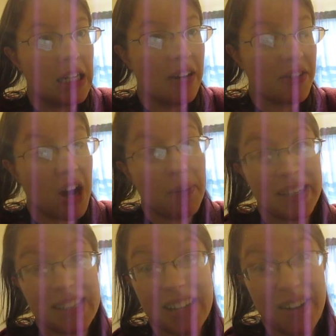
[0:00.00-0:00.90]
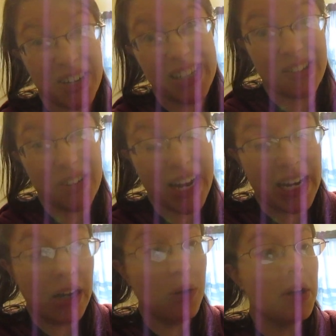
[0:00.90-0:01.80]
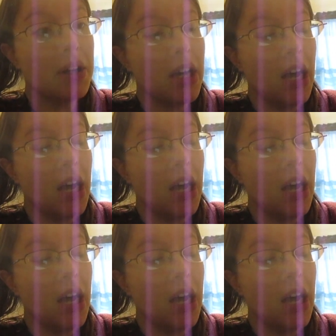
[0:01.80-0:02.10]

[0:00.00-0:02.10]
of comments every single day now.